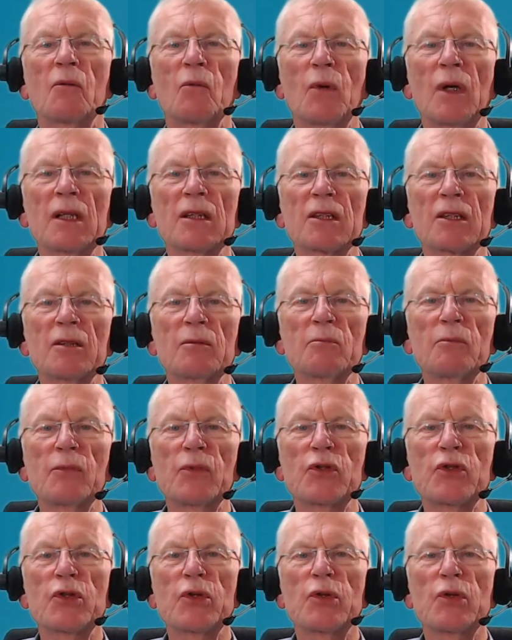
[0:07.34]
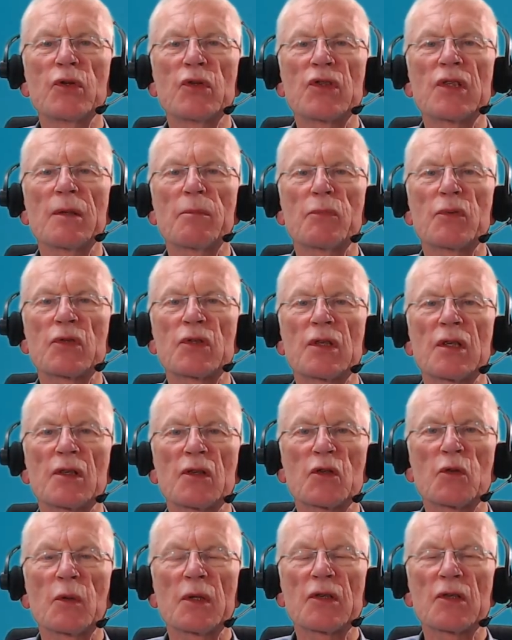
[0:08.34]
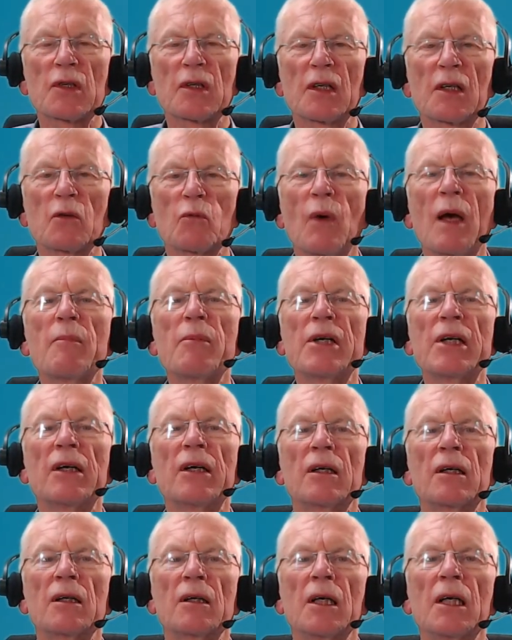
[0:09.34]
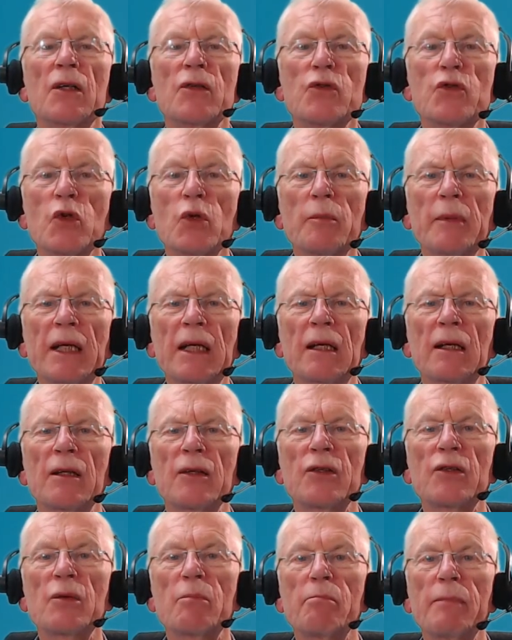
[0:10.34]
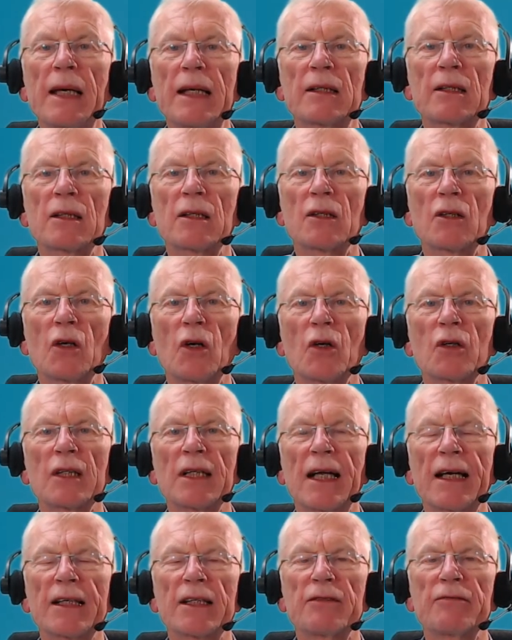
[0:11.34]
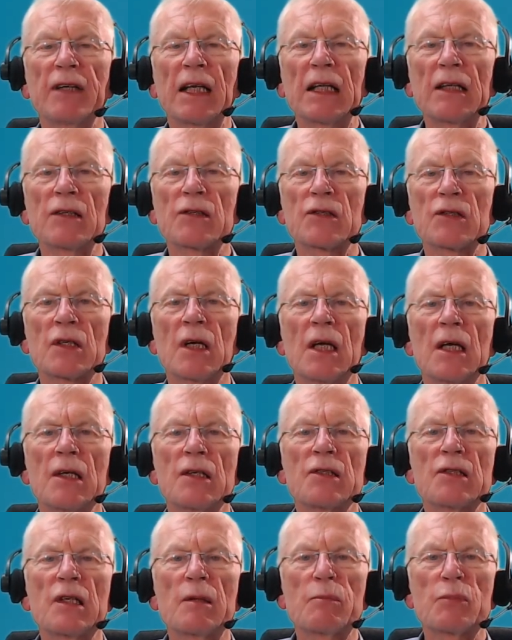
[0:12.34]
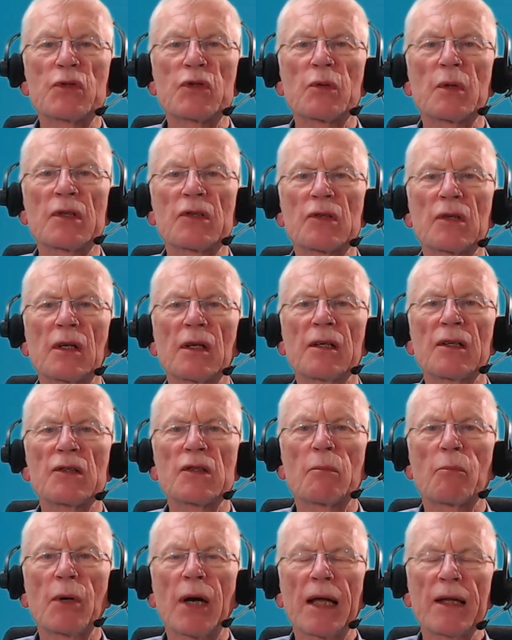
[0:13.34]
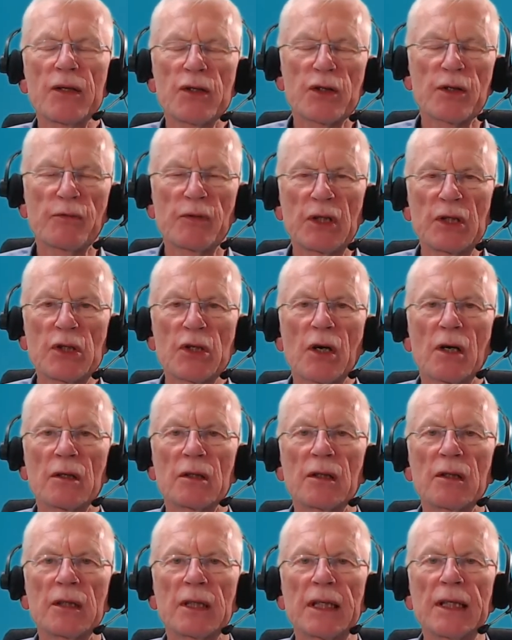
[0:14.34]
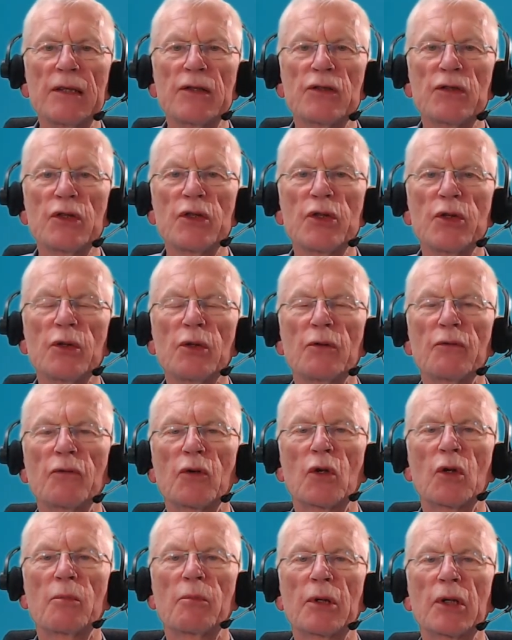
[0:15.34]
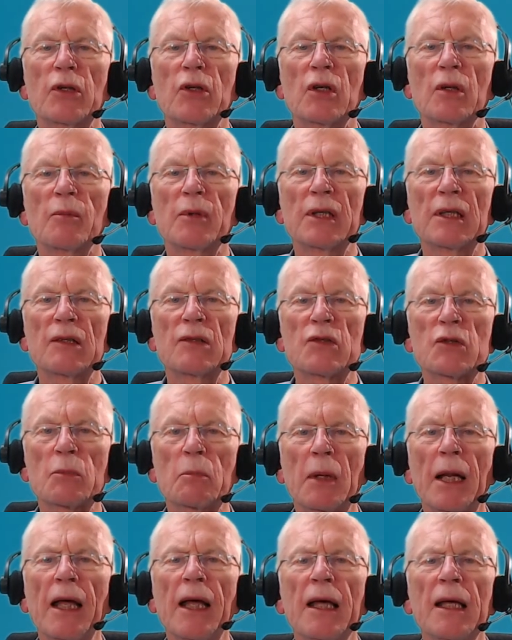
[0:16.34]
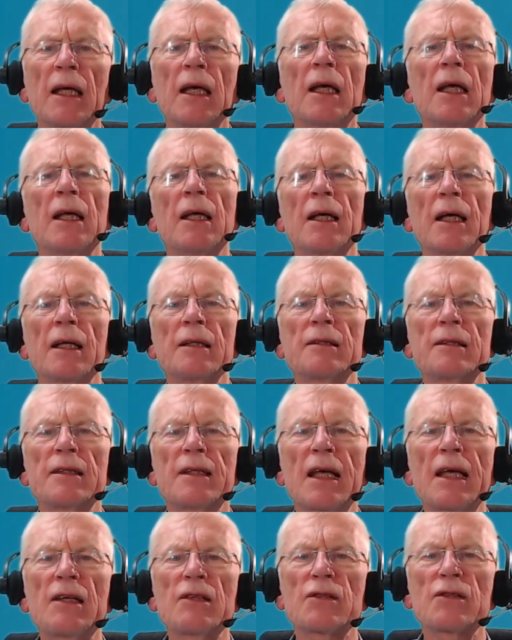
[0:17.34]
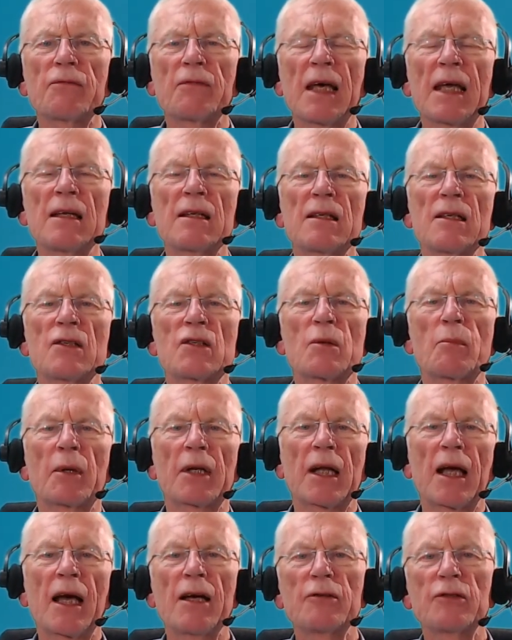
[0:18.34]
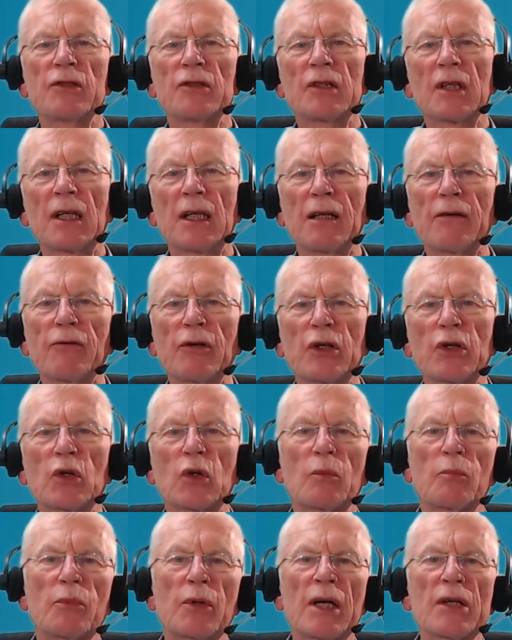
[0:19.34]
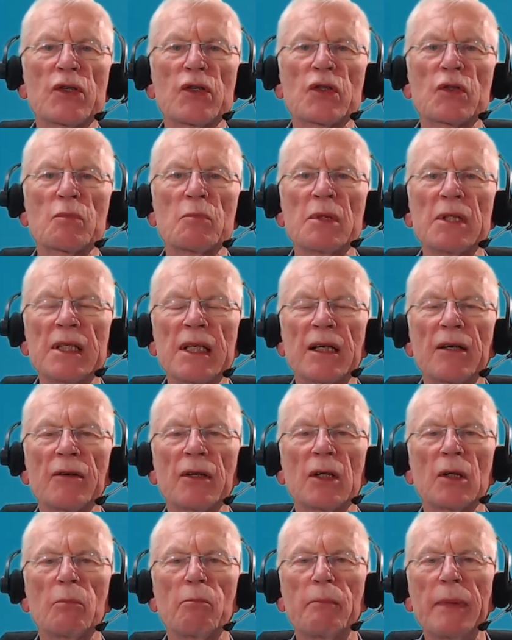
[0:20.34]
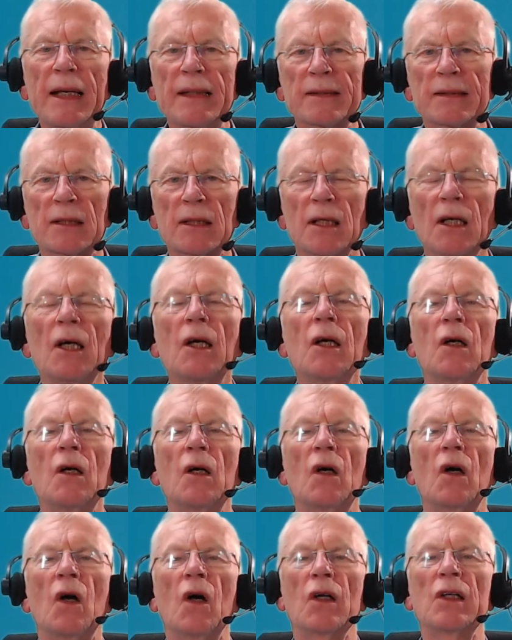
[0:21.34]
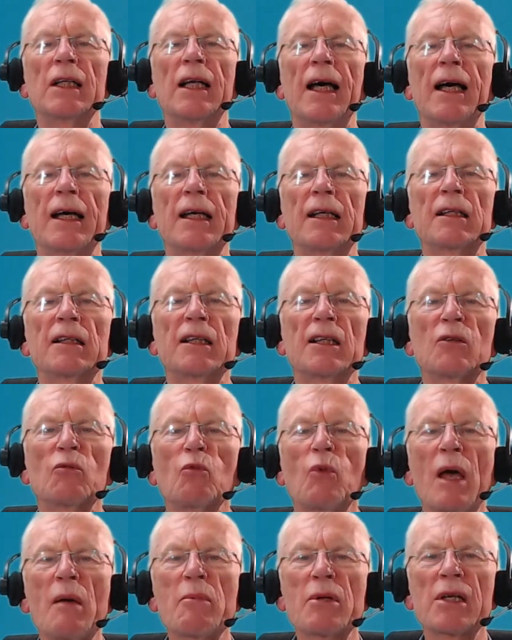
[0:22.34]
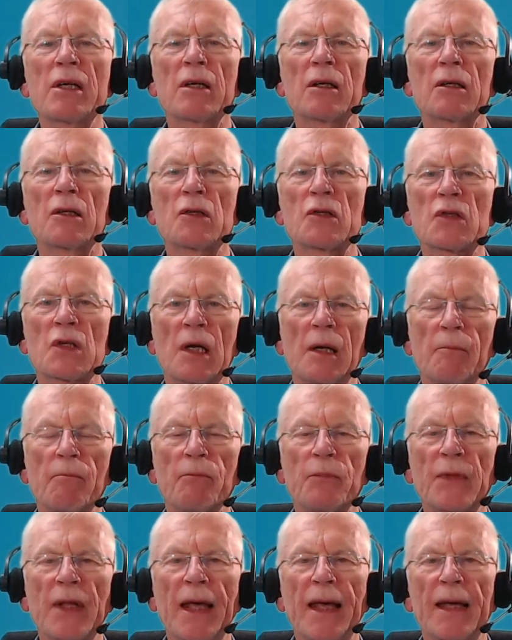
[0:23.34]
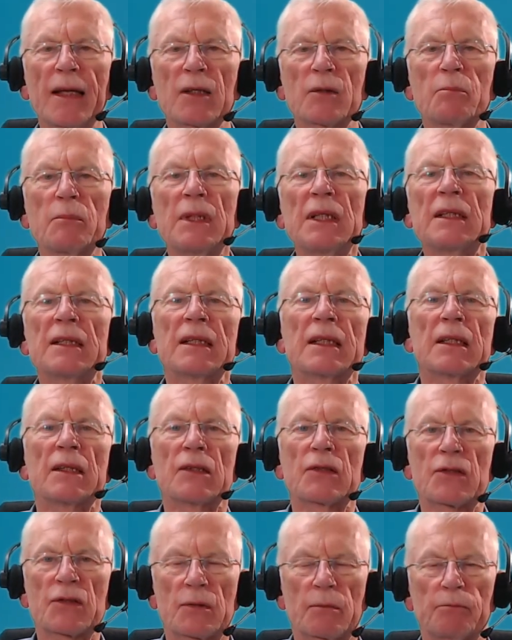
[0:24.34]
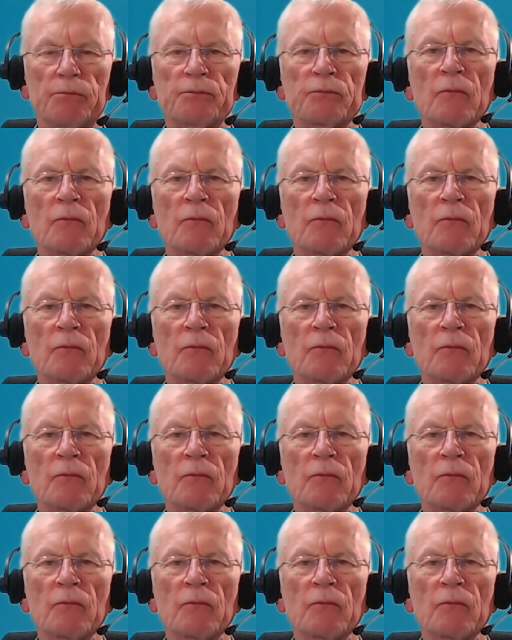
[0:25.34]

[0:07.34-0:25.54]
welcome to SIPS Switzerland webinar, Zooming to Better Online Events. SIPS Switzerland is a branch of the Chartered Institute for Procurement and Supply, and today's event is about how to deliver your precious material better online in webinars and meetings.